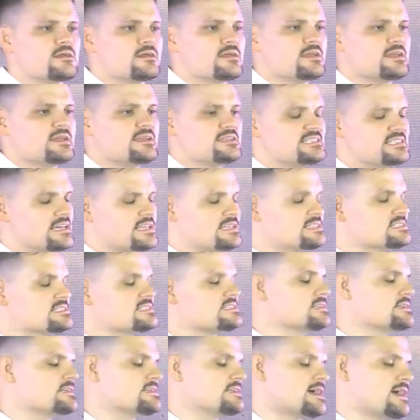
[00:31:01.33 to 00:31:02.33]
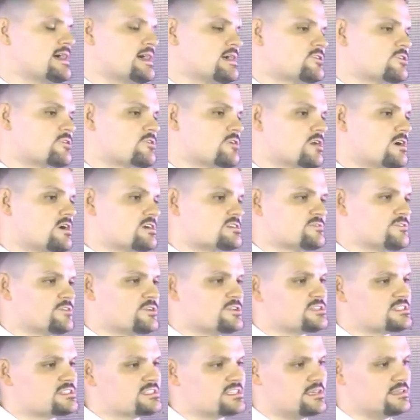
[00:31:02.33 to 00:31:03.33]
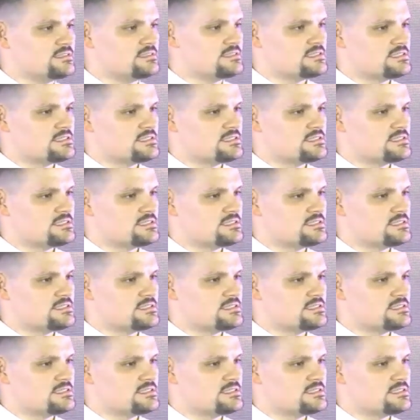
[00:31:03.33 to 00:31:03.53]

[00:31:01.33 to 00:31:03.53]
He's sent His Son to die on the cross for your sake.